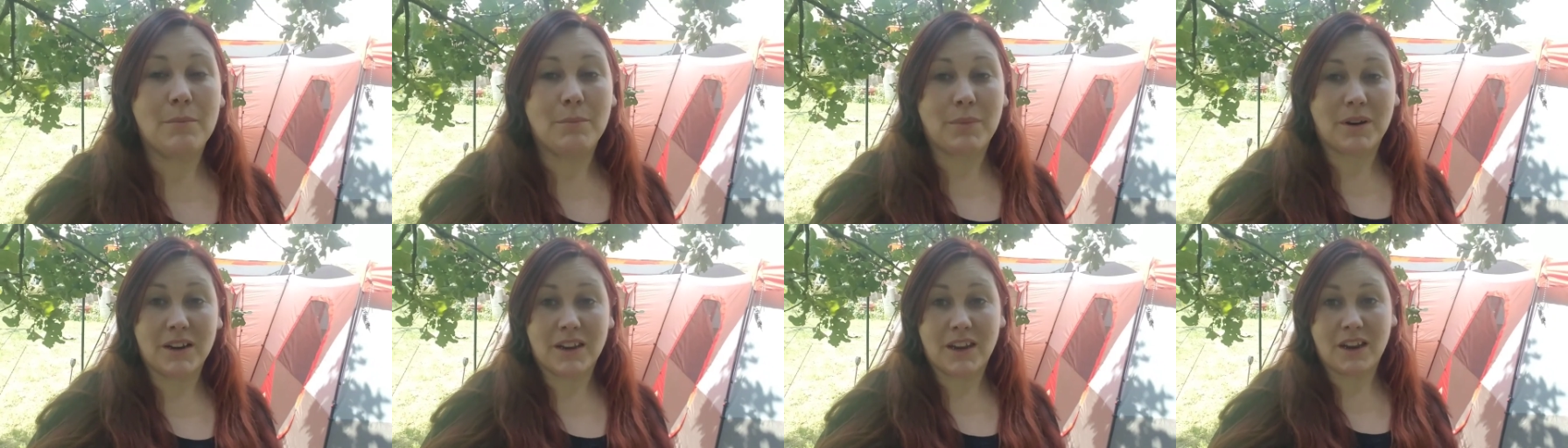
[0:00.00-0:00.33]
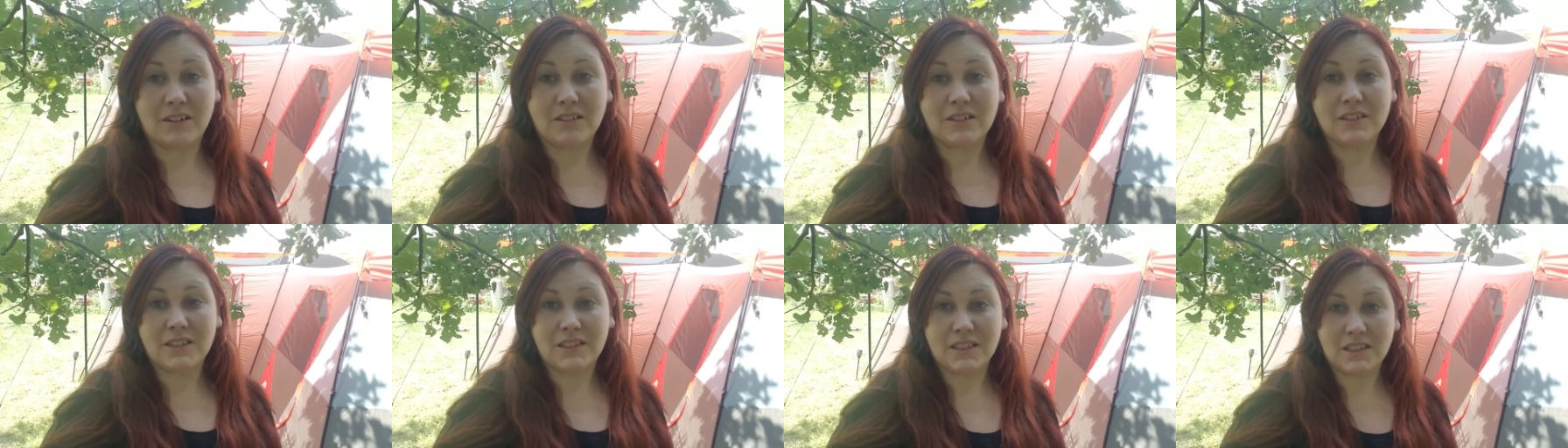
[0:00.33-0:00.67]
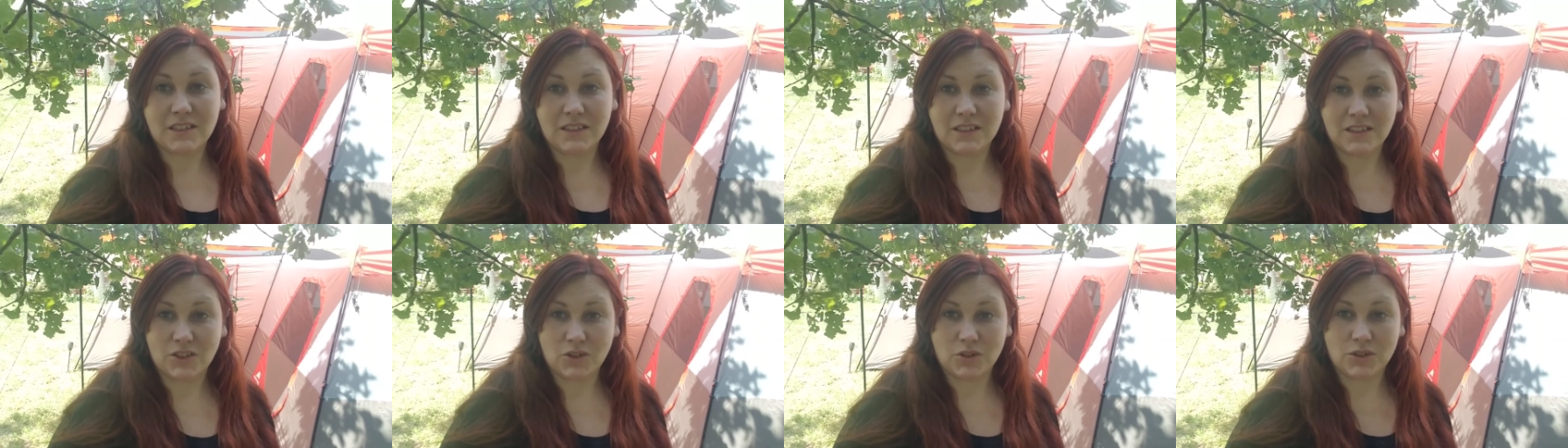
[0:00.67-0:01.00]
I guarantee
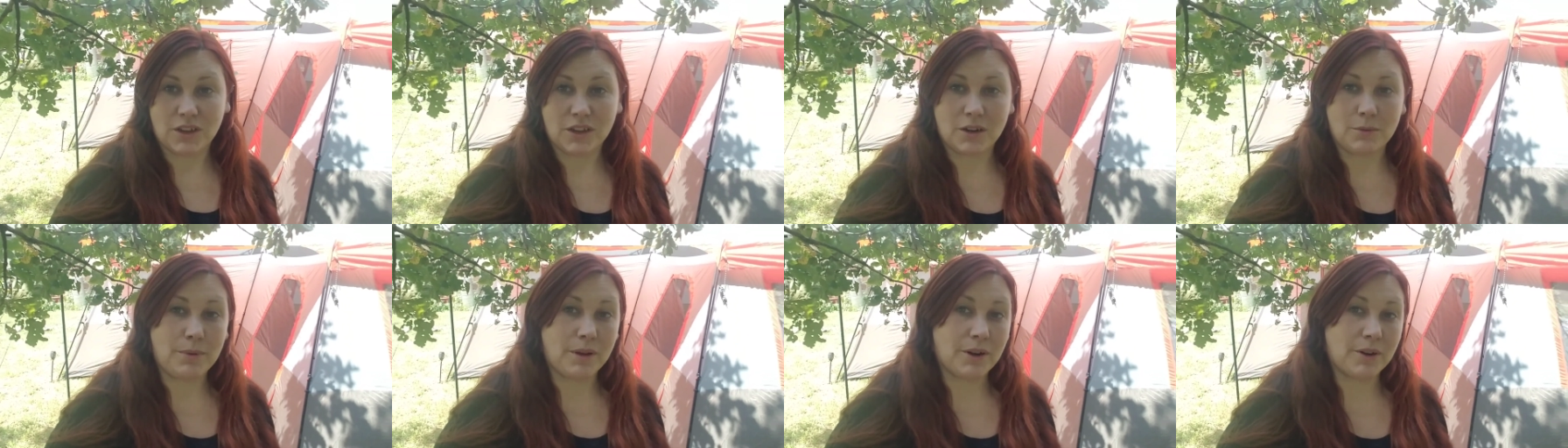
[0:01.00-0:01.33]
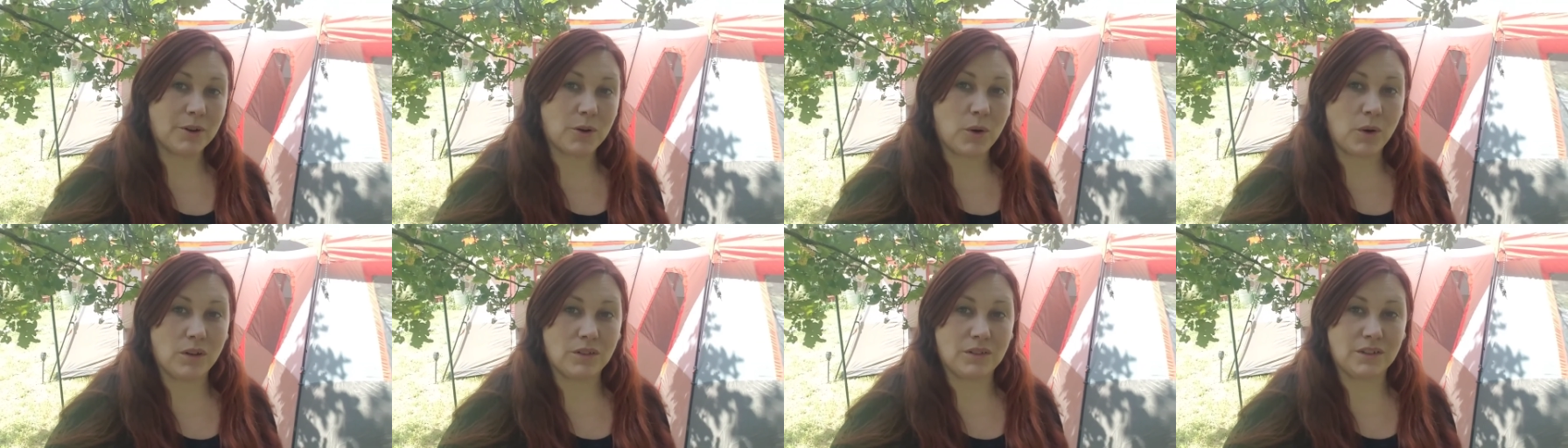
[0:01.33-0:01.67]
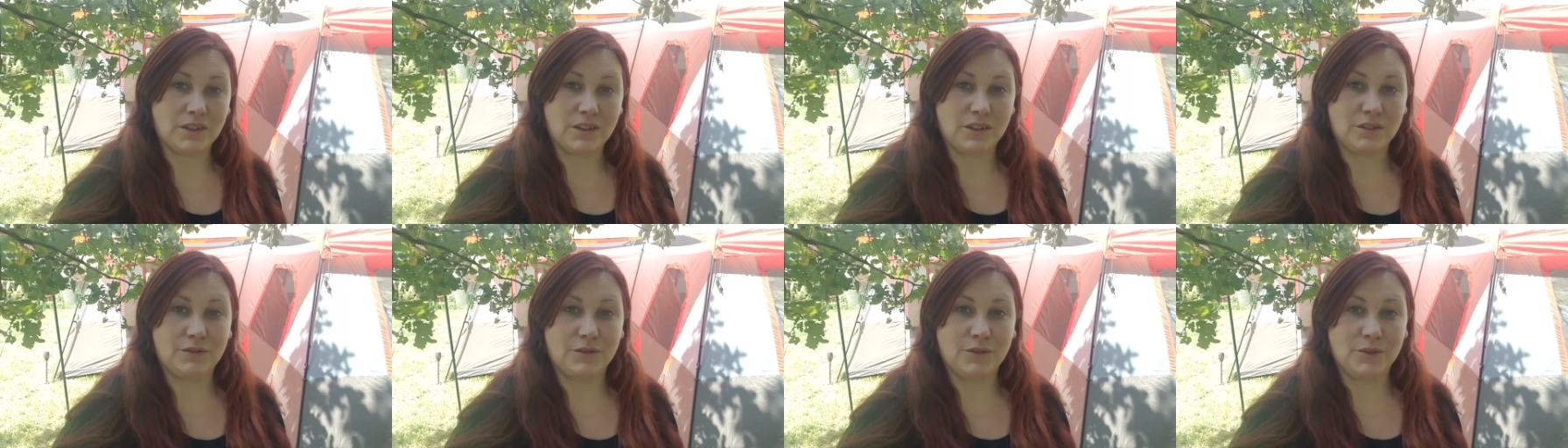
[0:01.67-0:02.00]
that you get a better
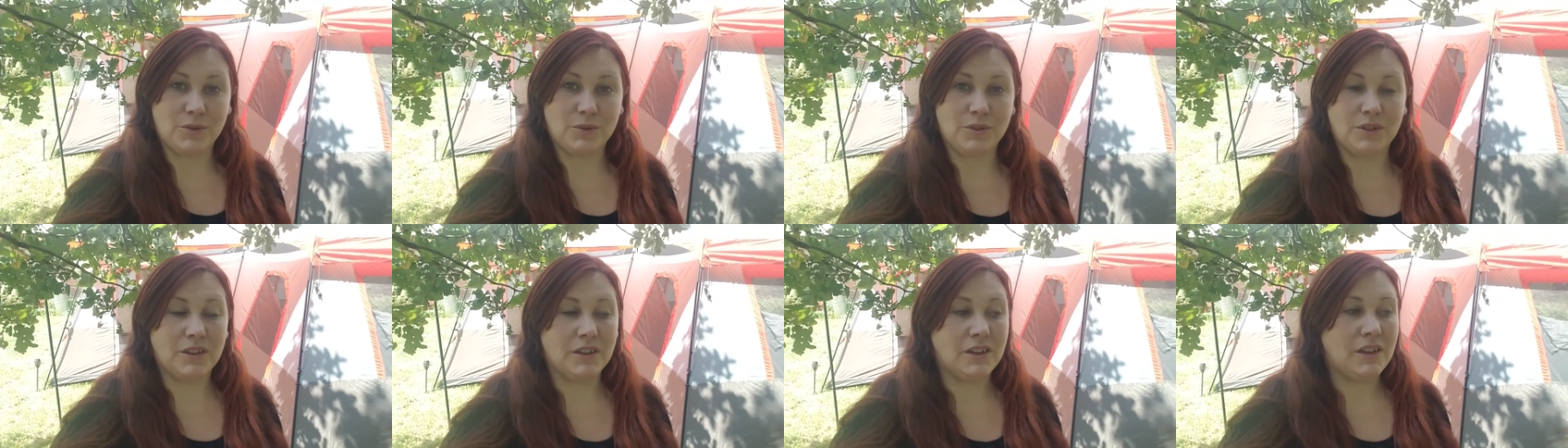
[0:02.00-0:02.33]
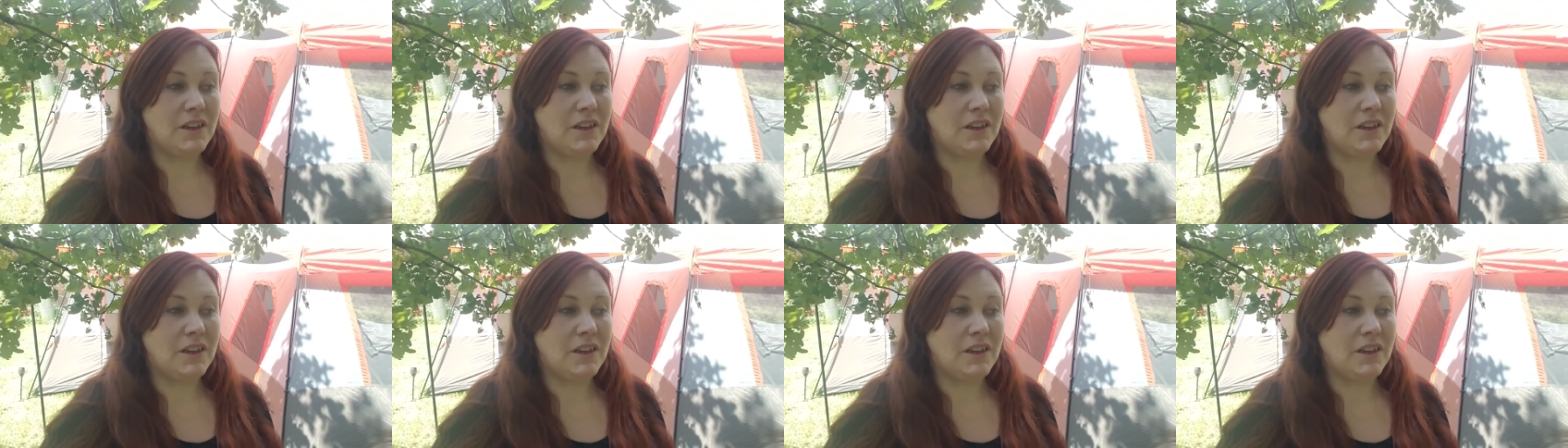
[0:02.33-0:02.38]
quality of food.